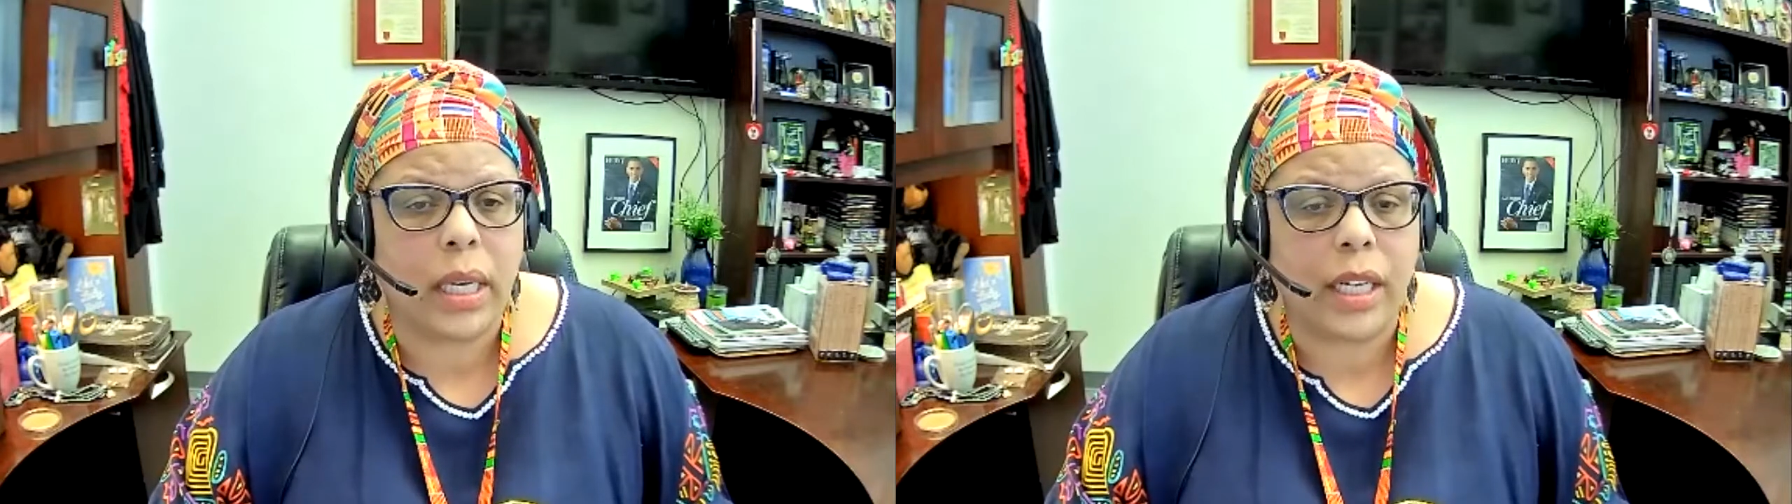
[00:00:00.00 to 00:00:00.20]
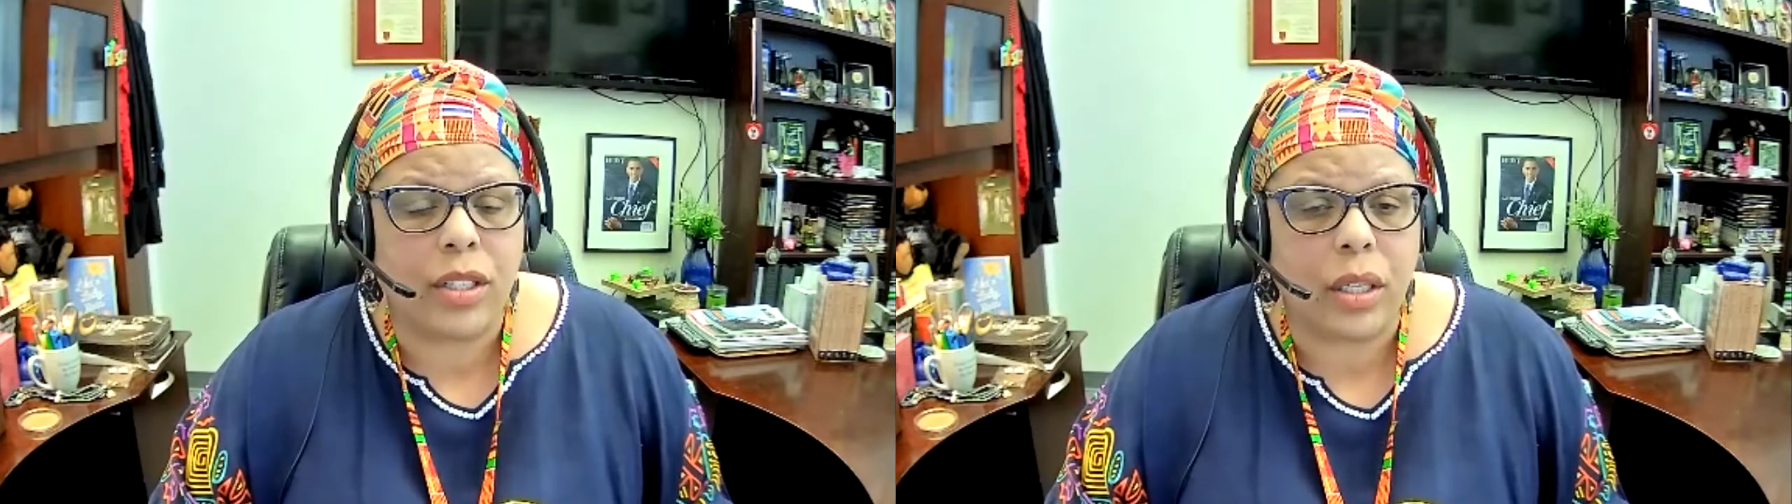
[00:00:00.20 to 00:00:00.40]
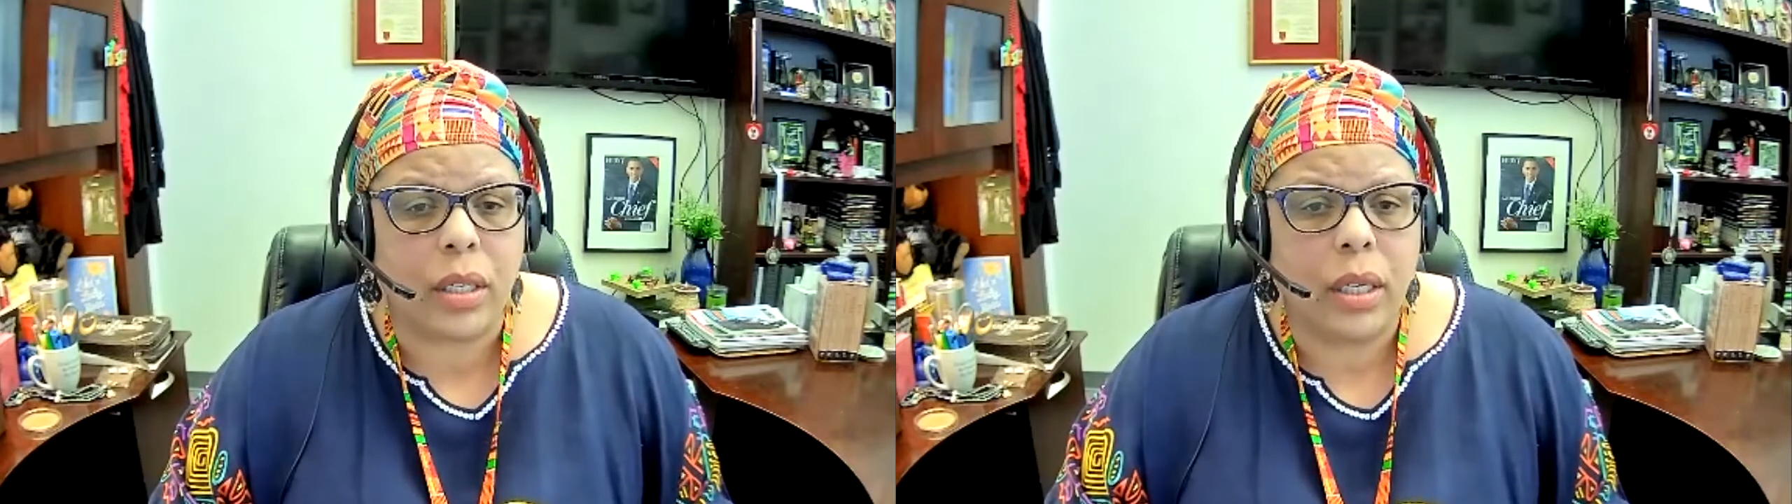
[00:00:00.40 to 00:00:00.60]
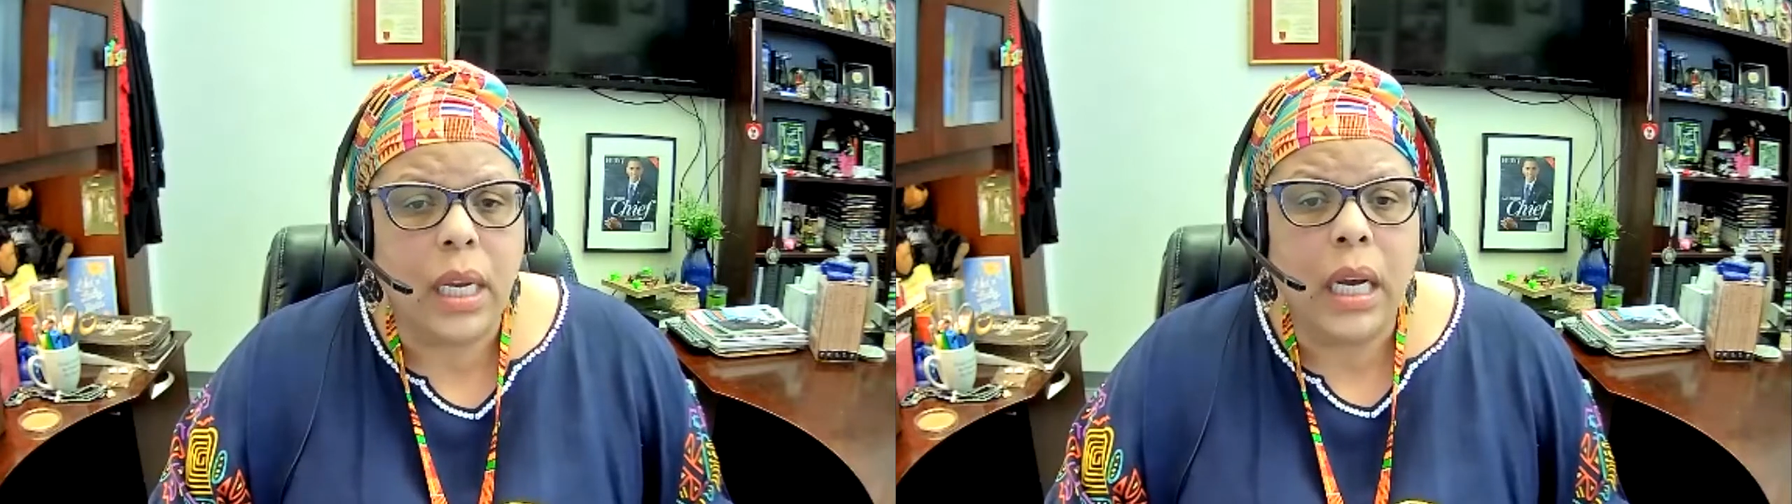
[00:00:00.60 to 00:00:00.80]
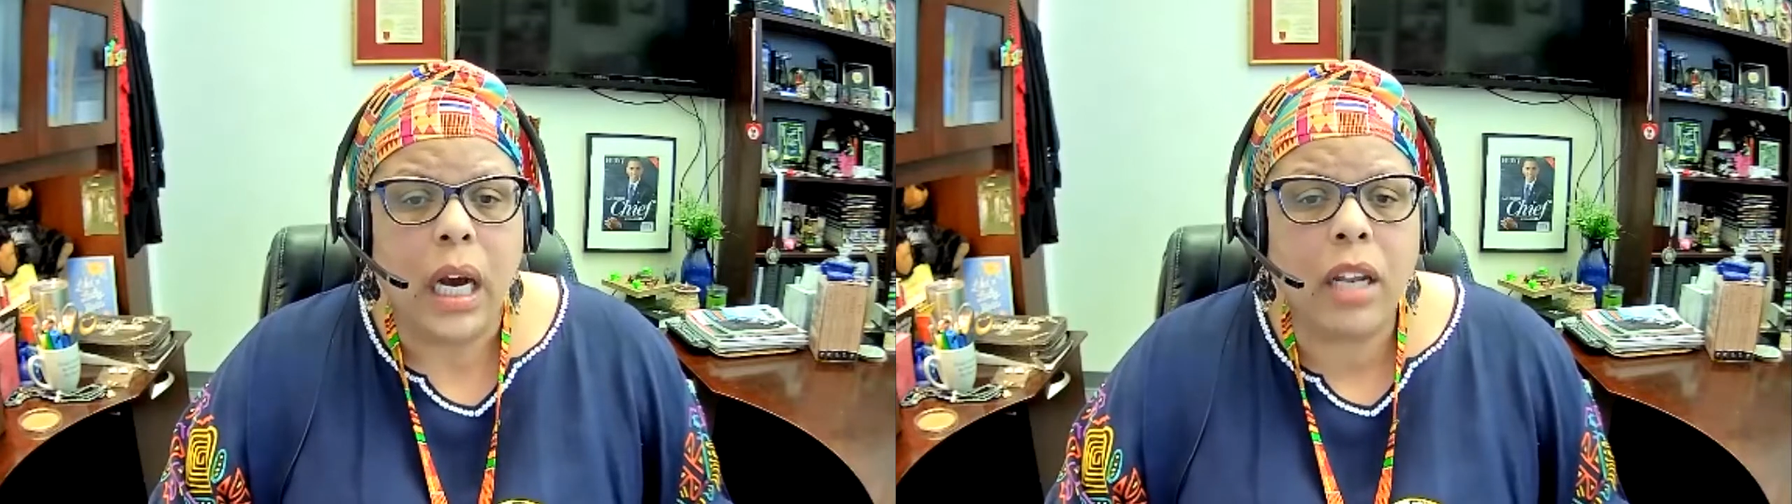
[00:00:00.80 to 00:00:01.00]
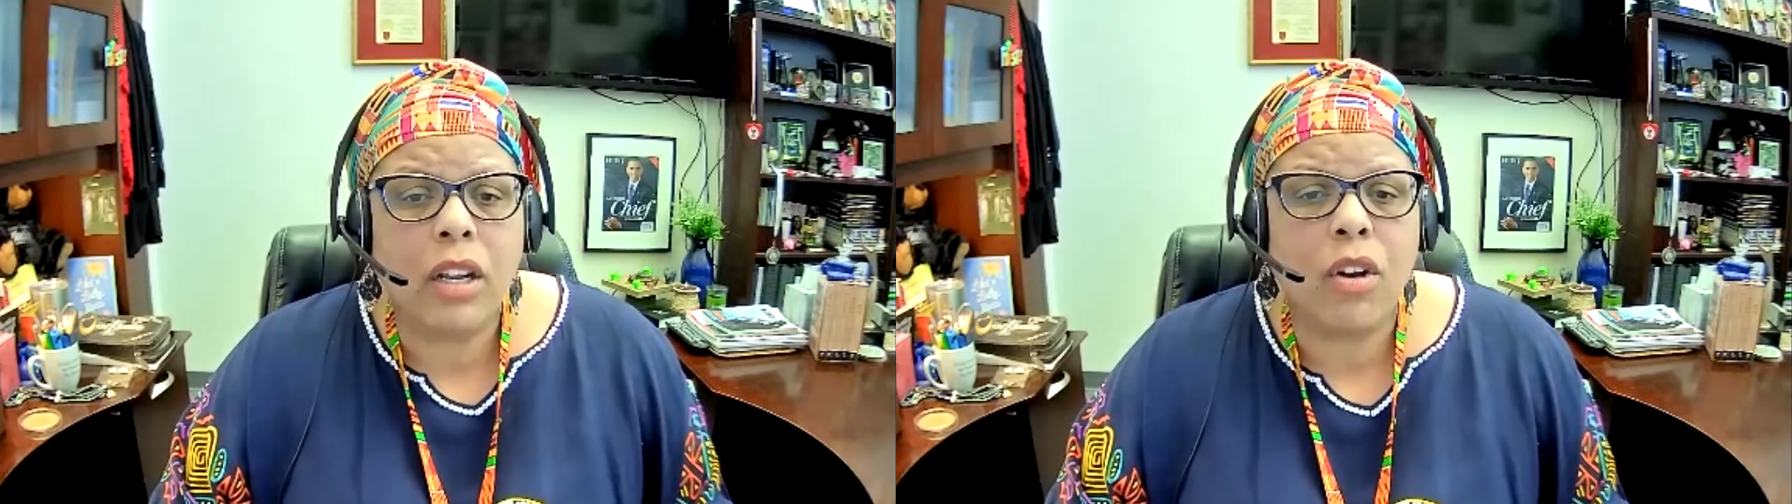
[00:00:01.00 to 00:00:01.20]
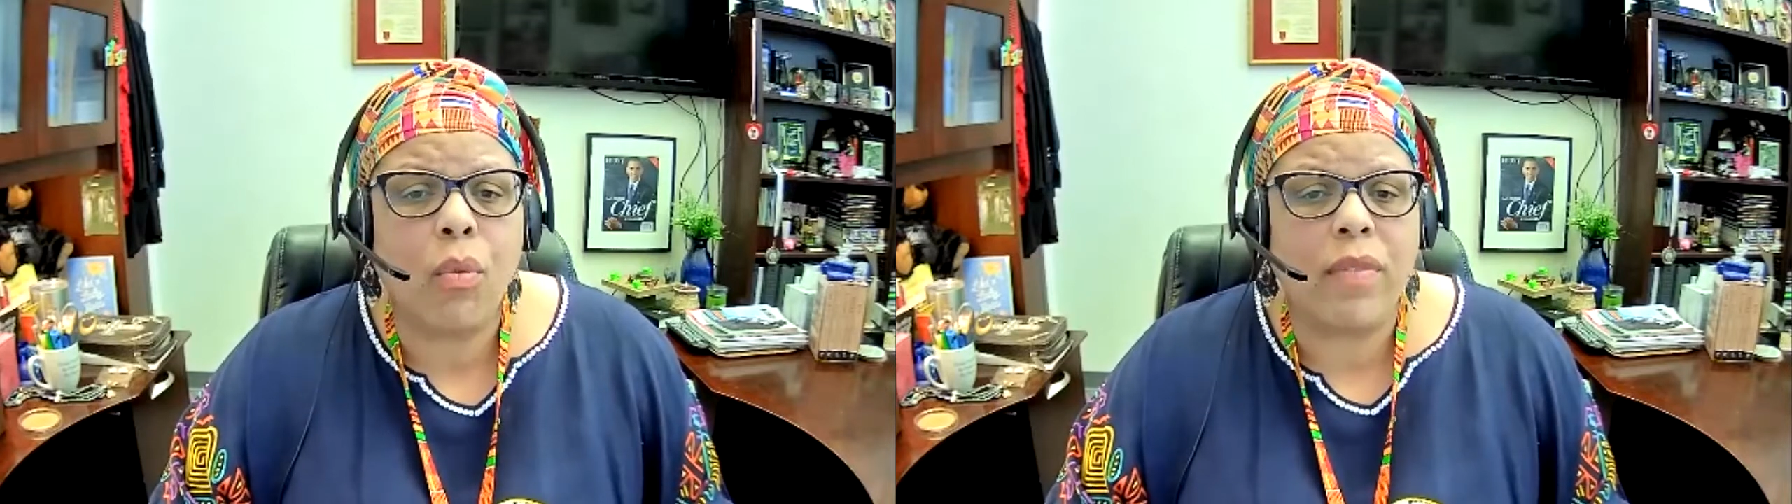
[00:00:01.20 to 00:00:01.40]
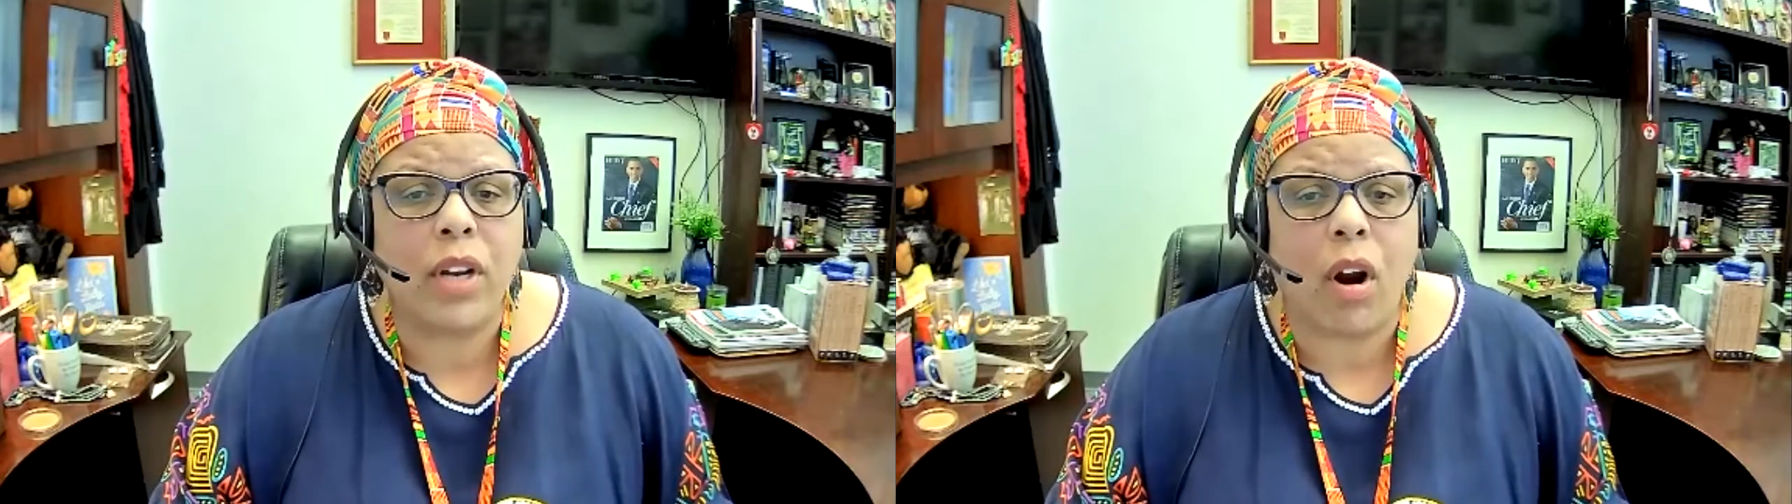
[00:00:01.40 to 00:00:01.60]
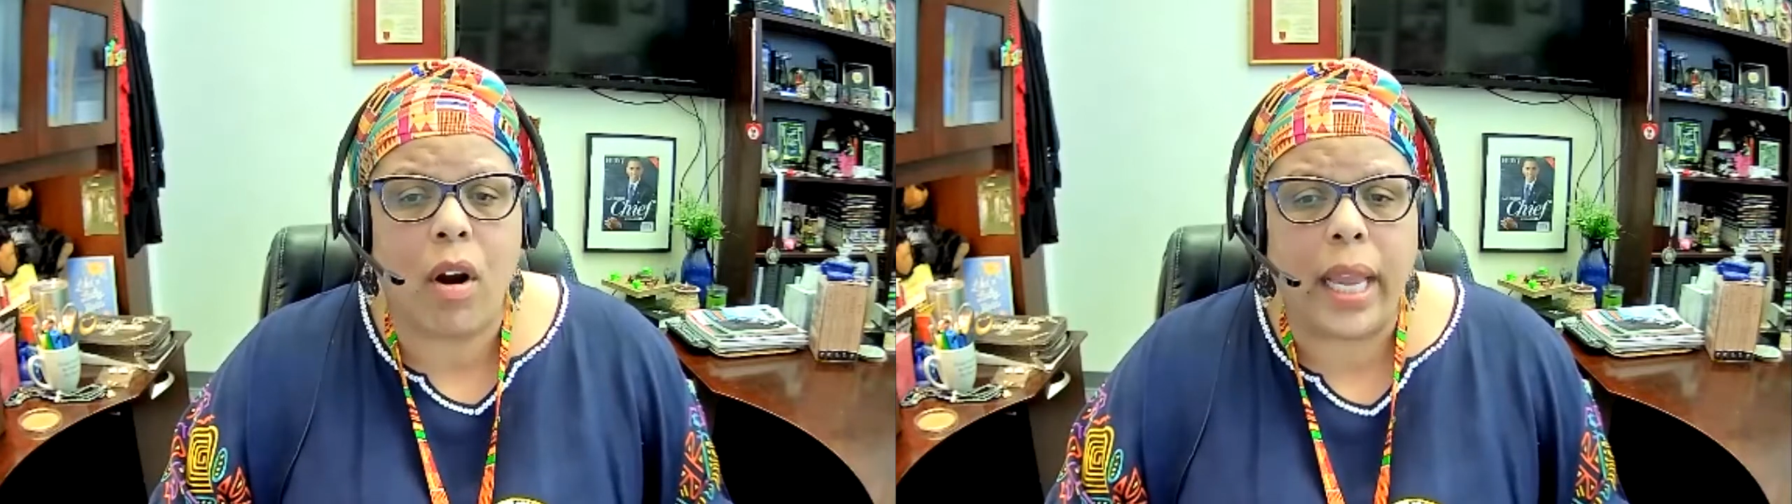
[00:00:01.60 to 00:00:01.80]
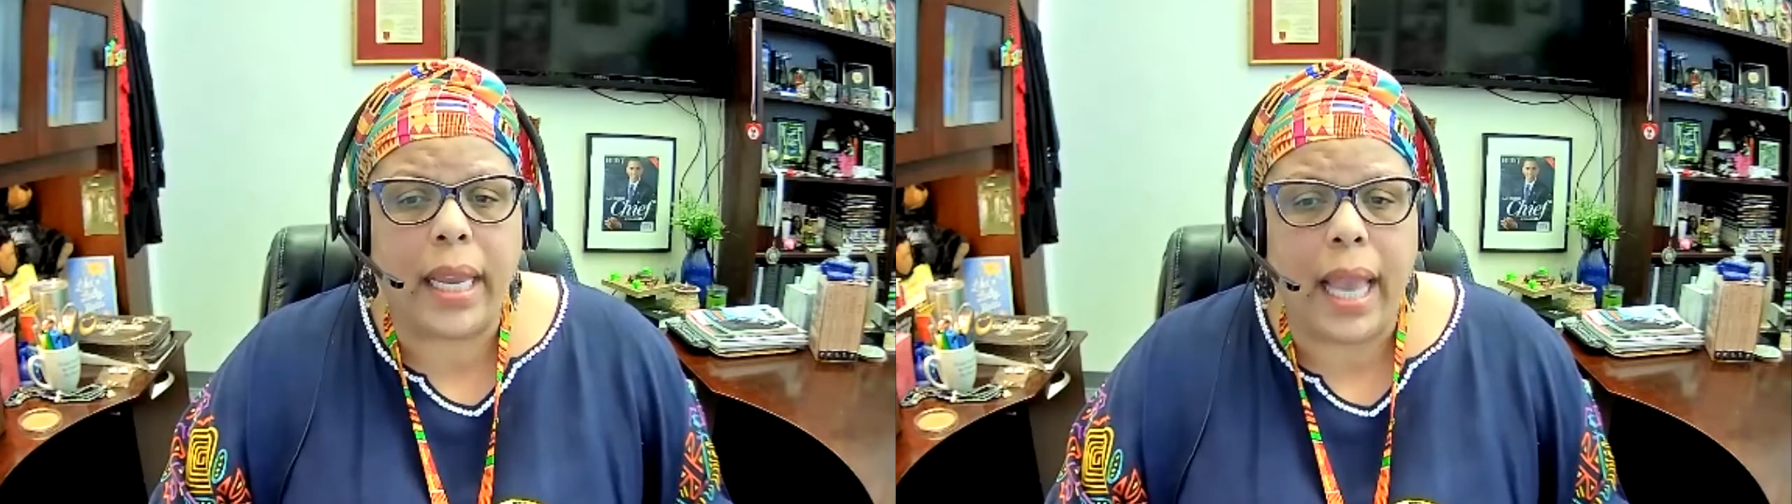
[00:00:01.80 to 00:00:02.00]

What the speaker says: nation under the Reverend R.A.